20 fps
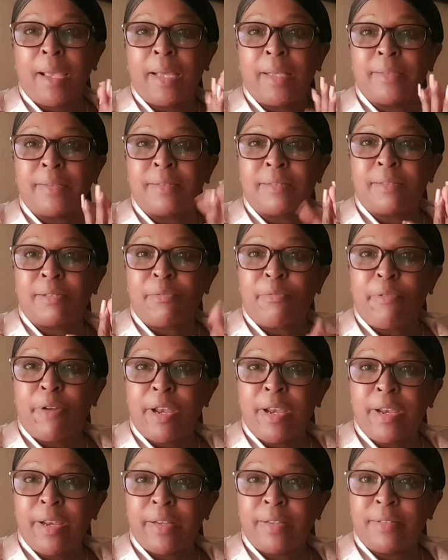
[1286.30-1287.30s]
it's
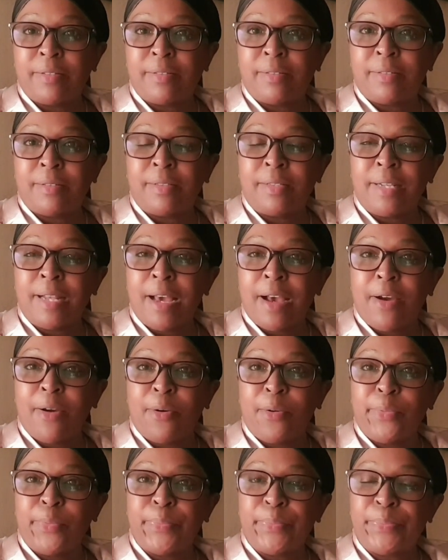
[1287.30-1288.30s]
3 years
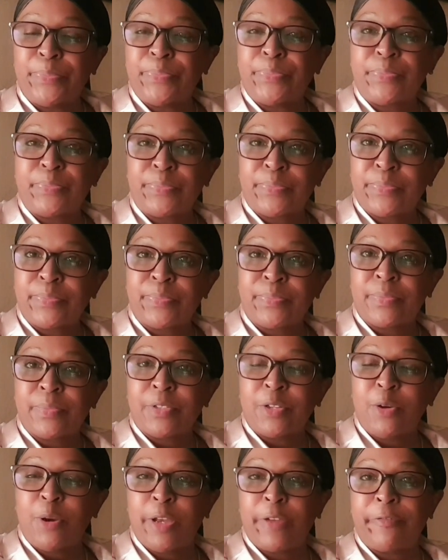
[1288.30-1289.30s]
now
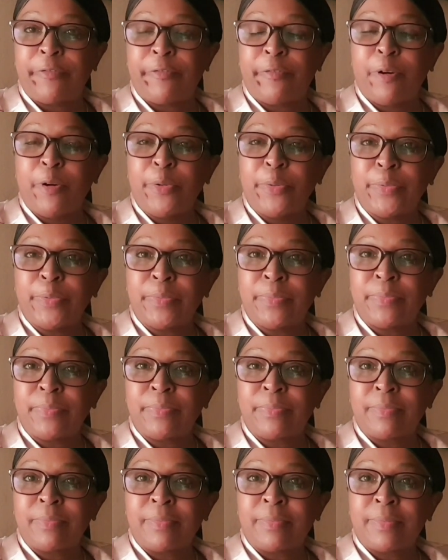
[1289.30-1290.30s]
going for,
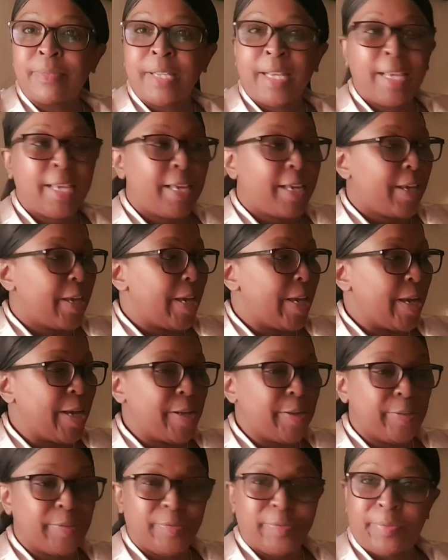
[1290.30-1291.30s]

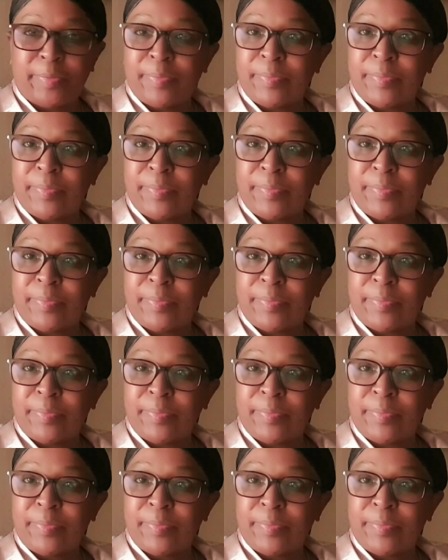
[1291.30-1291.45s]
and